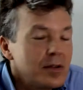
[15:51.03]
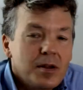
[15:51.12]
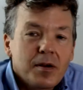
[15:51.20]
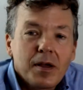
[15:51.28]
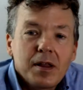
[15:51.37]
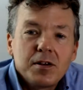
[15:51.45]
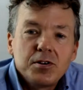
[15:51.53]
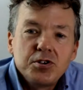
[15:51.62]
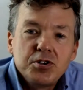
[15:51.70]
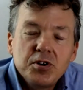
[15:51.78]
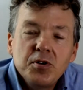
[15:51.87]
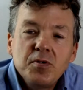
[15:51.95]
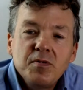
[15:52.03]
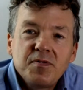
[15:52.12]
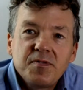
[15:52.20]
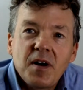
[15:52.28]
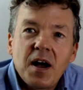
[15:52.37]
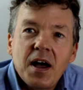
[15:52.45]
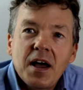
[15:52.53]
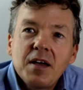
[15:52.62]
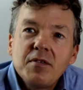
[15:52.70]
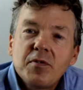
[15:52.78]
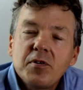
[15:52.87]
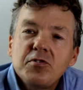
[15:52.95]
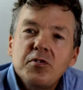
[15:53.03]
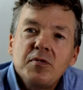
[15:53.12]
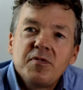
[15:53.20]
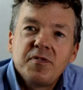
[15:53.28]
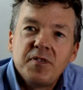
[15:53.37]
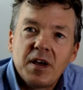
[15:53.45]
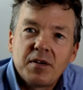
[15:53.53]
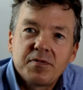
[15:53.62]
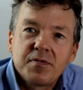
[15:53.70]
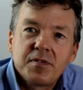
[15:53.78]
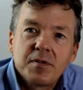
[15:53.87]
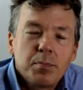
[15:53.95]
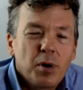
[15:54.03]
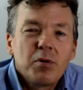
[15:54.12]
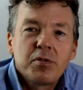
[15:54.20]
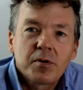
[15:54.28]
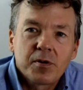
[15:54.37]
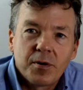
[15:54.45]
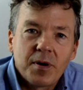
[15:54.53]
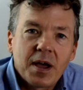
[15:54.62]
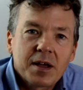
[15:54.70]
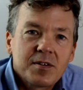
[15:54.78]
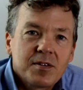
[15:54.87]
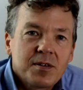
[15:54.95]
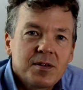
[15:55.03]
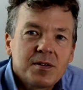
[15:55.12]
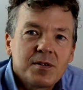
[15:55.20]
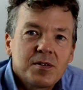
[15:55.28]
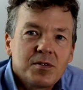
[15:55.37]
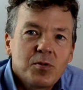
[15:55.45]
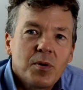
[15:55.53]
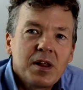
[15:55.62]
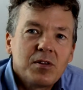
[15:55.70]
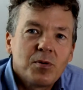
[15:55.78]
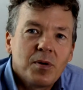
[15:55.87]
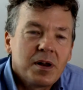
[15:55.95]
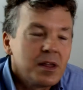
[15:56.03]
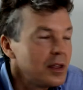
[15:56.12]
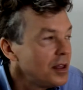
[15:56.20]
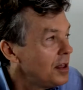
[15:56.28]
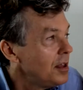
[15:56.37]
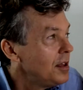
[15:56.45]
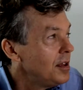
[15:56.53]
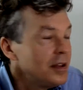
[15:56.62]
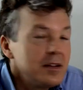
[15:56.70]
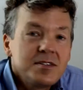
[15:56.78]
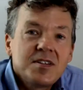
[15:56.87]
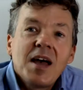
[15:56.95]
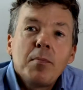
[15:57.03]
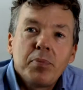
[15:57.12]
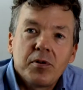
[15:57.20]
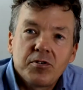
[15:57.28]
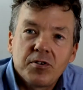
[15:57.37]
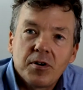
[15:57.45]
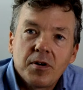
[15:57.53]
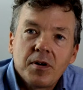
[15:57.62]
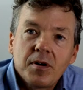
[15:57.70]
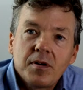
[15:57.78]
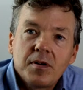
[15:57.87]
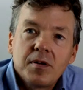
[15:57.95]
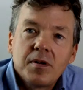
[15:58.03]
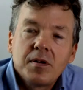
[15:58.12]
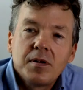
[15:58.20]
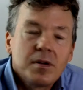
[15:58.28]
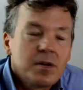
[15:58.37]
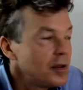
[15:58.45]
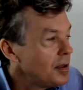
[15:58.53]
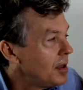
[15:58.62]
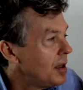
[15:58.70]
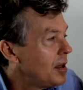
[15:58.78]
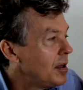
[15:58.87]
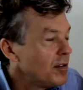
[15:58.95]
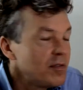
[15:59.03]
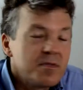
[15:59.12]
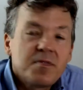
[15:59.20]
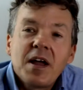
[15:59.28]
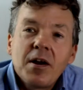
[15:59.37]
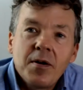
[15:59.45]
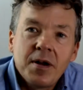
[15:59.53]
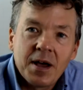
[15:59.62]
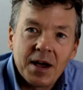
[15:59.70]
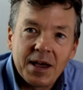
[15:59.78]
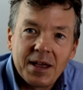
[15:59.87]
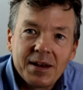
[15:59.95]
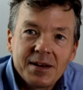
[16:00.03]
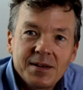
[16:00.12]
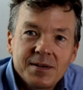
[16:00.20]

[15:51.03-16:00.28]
All right. June 5 or June 5th. Both are correct. 2020. Temperature. Fahrenheit.